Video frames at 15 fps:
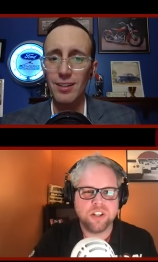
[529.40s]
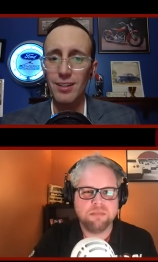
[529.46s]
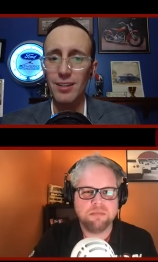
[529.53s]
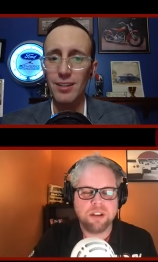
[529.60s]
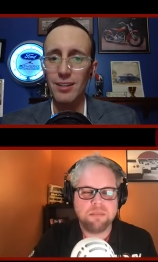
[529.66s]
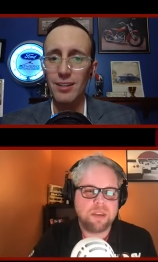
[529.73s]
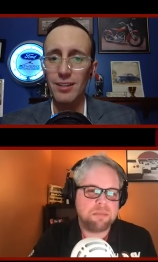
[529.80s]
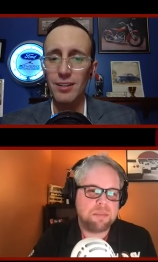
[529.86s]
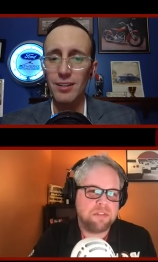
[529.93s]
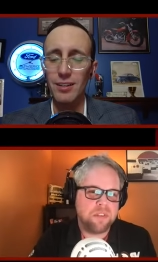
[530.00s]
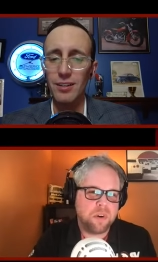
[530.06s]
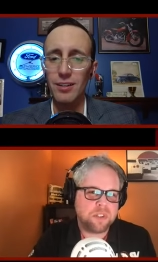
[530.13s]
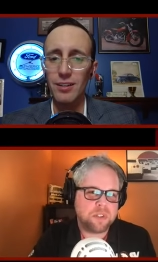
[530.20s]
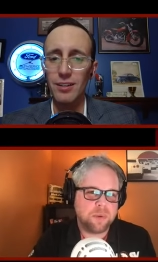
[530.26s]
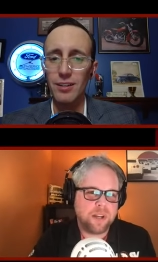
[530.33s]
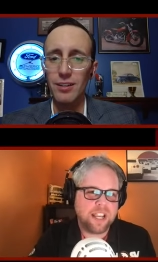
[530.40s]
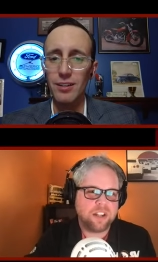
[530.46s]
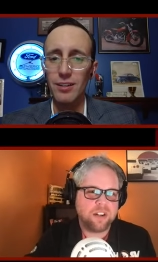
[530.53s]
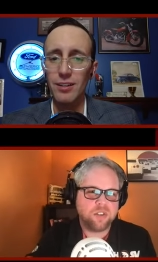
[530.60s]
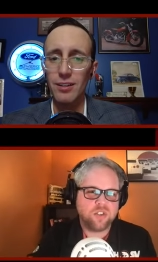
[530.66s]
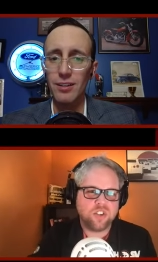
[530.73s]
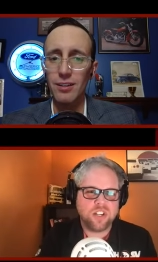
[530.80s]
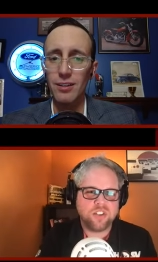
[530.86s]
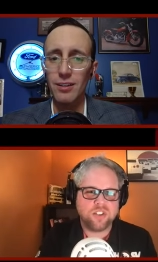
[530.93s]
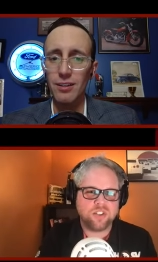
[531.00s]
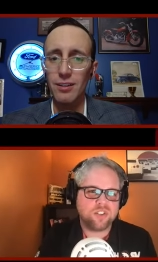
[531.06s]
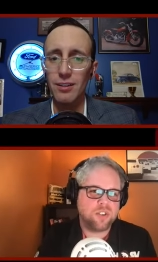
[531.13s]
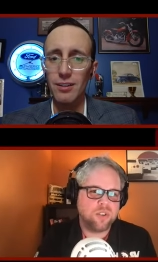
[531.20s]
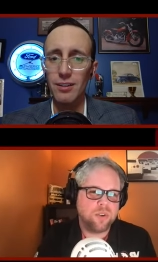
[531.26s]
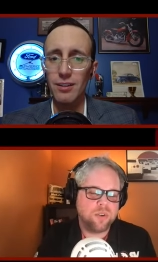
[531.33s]
Speaker 1: and, and maybe Volkswagen will change
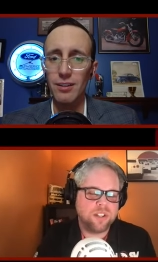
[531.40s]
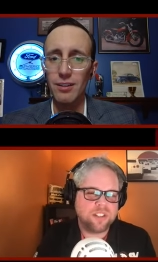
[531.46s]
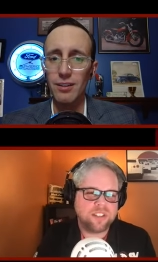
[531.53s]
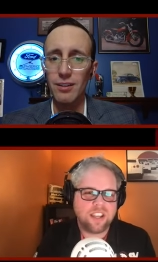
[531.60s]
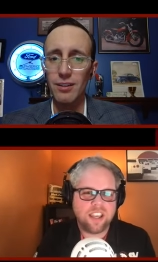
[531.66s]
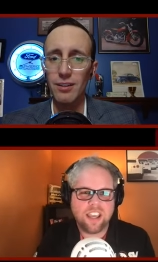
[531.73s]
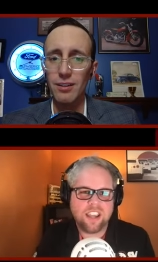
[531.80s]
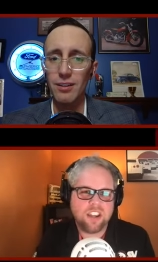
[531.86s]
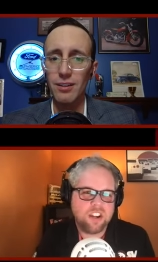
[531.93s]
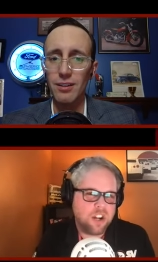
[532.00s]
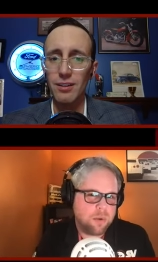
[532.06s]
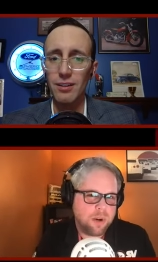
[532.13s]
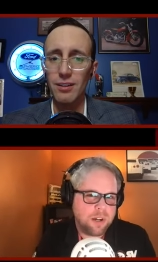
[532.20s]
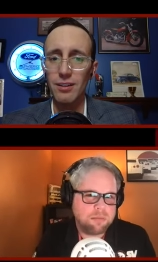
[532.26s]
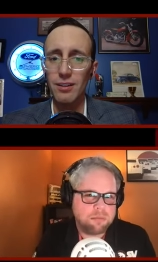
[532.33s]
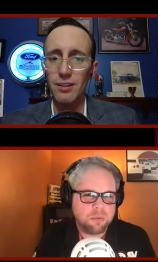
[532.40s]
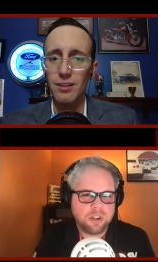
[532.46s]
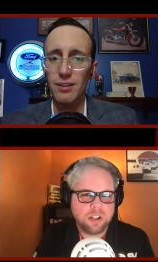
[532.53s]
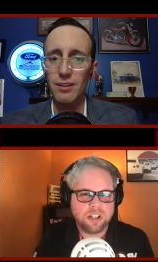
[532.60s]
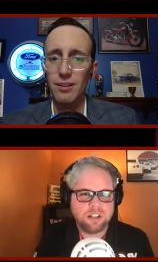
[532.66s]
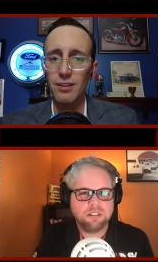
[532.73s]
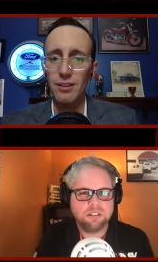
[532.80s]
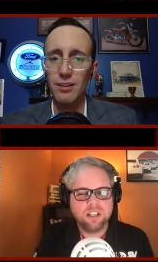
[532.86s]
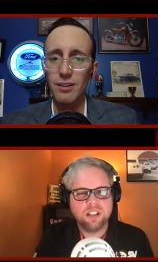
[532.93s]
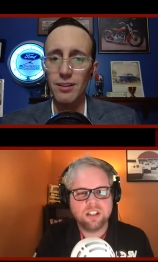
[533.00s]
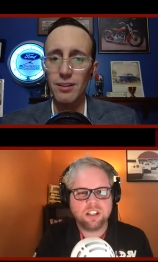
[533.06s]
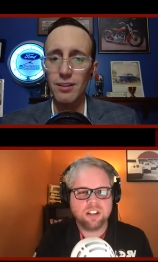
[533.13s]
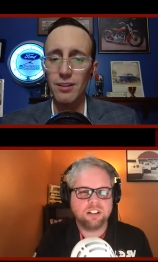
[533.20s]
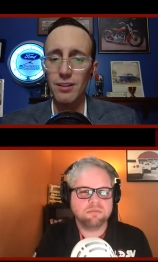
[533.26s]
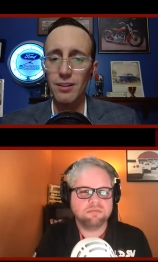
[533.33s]
its tune and say, Hey, you know what? We're going to,
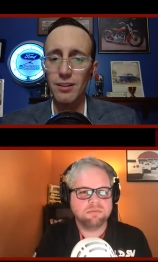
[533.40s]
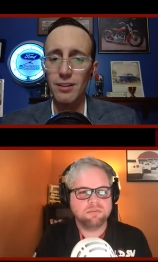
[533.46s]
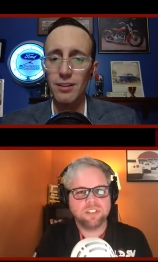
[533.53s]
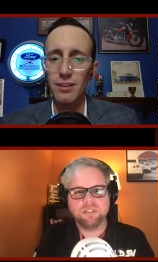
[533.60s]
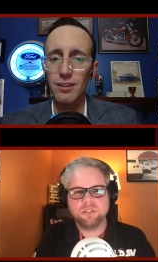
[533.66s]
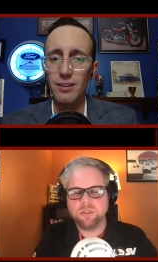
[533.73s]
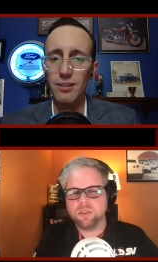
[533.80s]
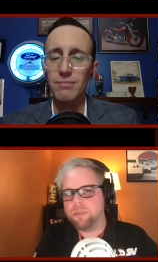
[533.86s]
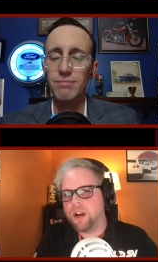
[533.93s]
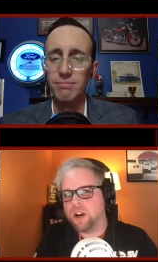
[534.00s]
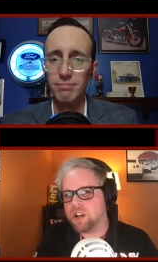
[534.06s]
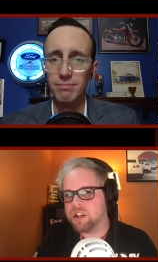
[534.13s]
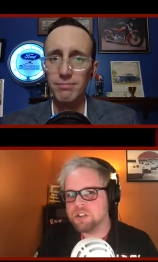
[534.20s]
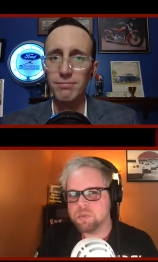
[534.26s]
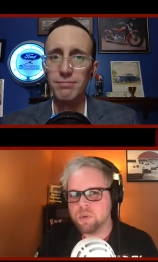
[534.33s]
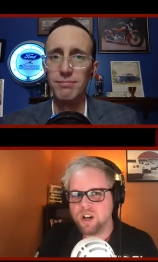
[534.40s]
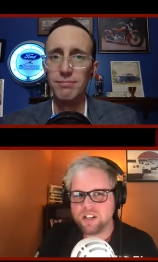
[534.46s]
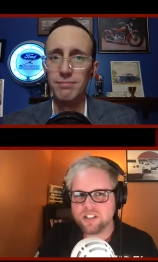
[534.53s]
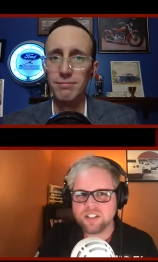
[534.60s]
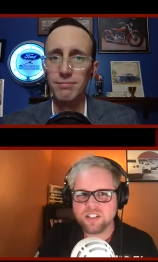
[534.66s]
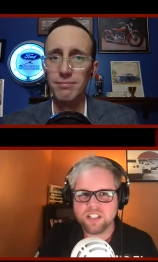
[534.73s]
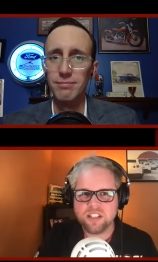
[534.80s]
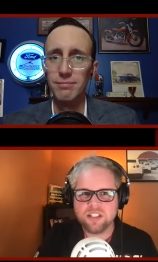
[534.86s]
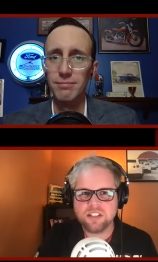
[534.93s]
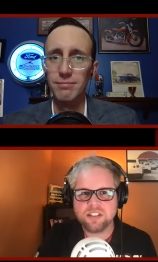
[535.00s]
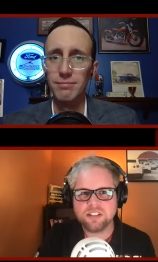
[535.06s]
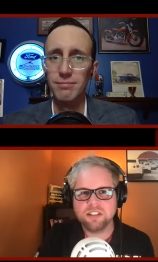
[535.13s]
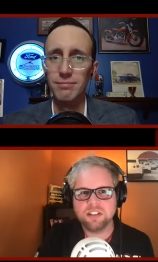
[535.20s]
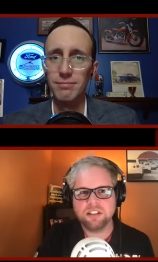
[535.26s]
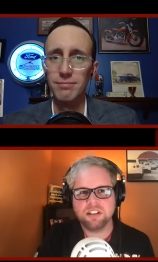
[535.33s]
you know, do, do Americans want to see
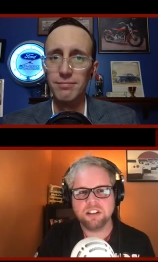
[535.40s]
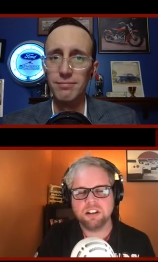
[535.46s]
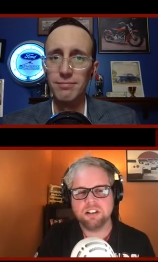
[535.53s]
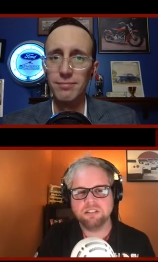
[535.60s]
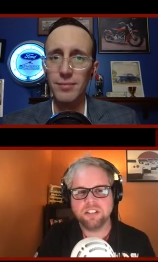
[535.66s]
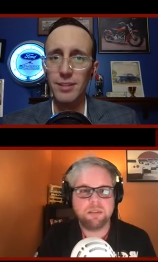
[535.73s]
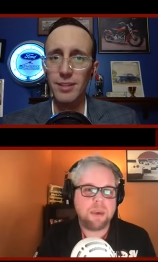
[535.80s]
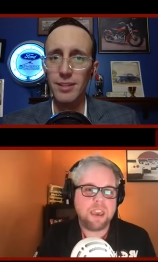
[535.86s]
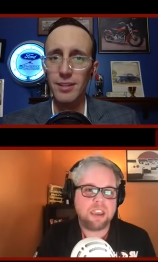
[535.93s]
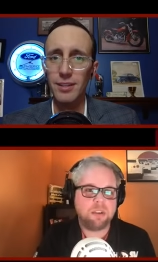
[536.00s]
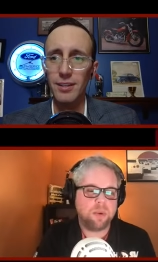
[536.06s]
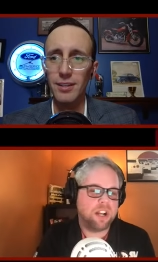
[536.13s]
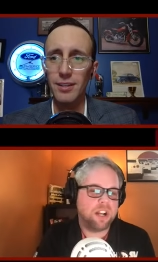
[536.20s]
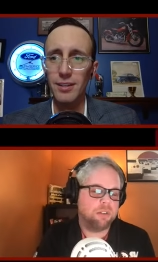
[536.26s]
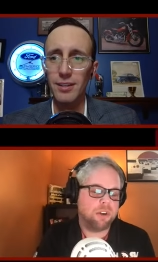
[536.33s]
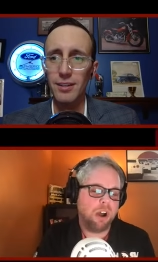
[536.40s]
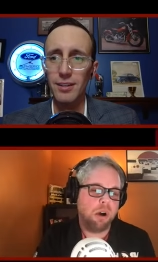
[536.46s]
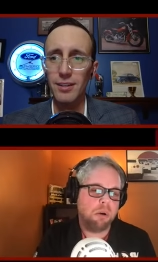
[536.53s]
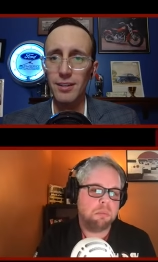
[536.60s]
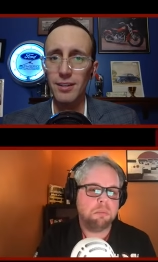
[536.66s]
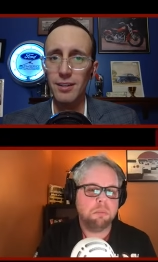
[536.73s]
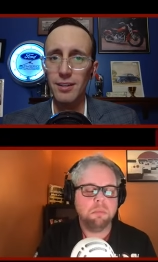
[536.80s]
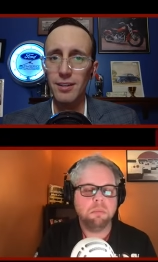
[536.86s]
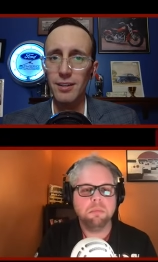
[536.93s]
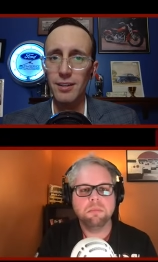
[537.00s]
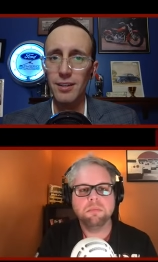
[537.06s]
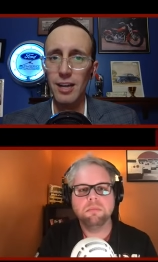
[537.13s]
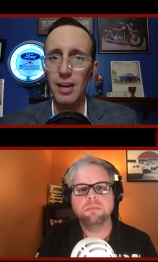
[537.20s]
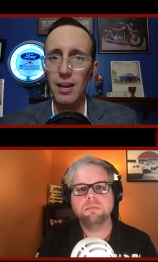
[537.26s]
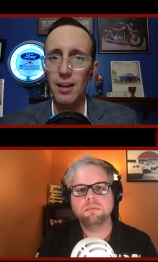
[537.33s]
Speaker 2: this? You know, they may, we don't know.
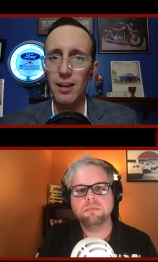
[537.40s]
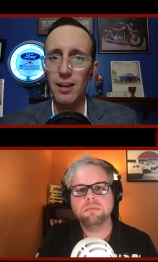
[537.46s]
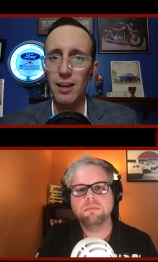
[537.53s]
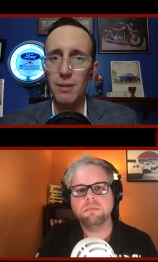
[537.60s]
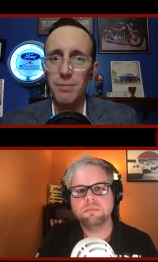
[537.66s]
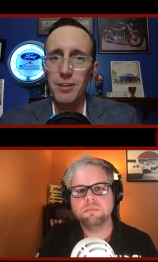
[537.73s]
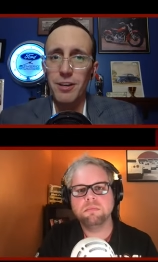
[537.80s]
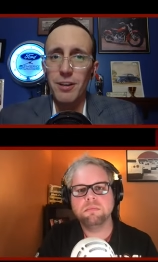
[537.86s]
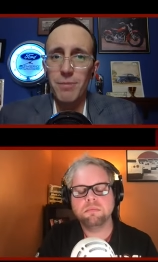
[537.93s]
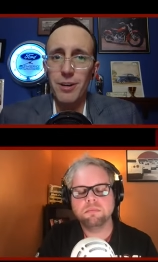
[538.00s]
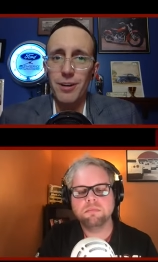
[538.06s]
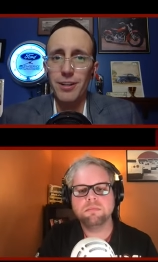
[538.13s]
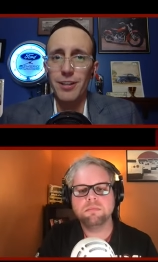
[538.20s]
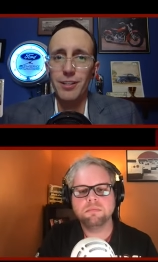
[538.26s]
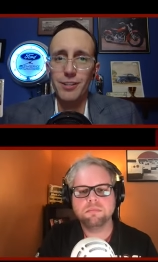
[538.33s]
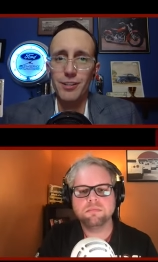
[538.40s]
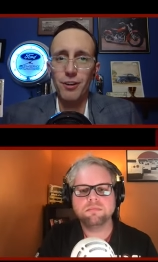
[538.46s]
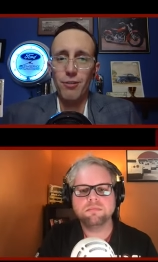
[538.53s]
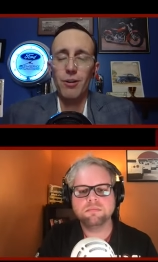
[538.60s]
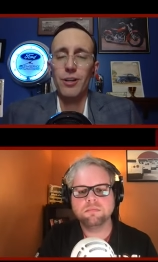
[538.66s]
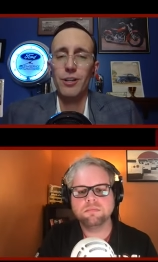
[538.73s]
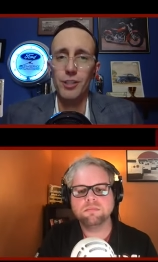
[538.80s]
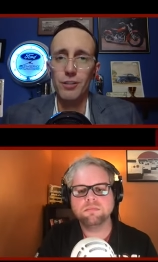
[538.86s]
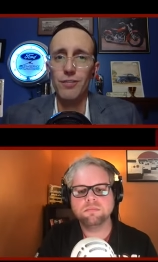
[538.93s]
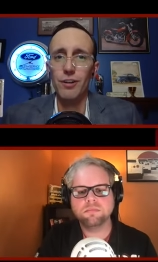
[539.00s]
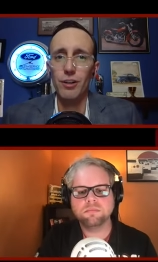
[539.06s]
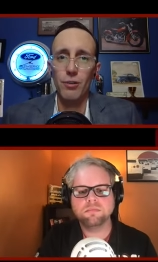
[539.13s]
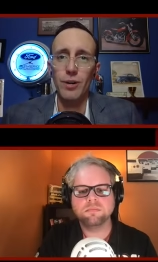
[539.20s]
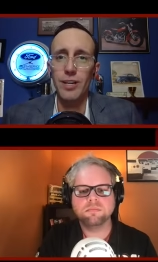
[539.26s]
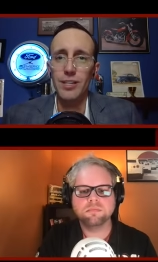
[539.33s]
I mean, Americans are
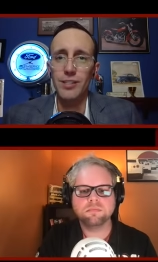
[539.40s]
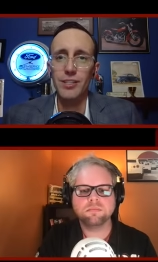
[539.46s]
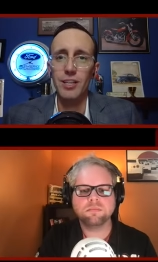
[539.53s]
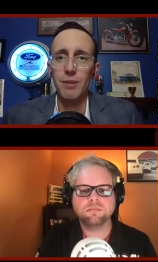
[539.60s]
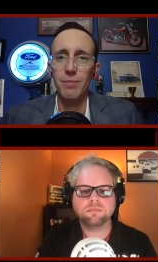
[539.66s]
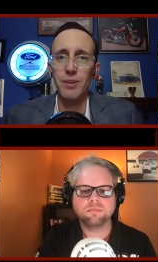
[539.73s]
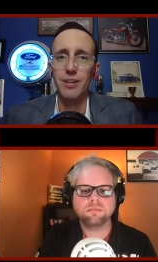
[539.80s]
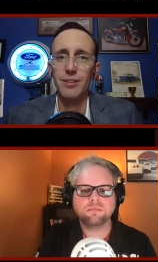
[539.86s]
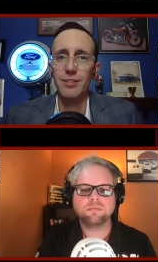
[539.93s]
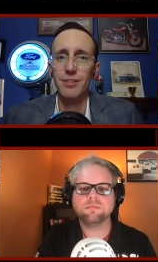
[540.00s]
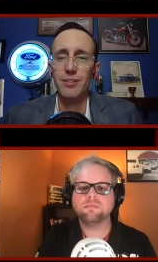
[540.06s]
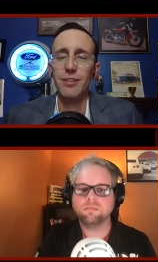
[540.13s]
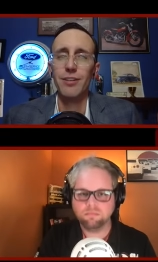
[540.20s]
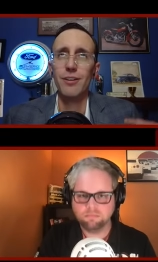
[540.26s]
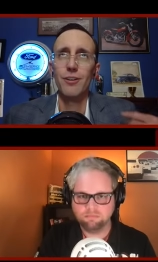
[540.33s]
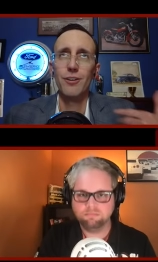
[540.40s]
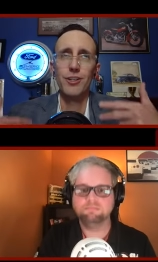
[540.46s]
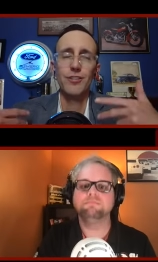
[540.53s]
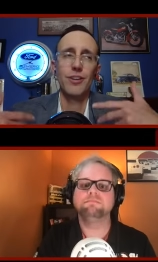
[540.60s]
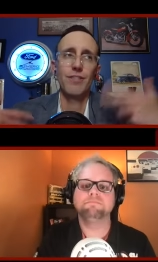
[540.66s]
crossover crazy. I mean, the notion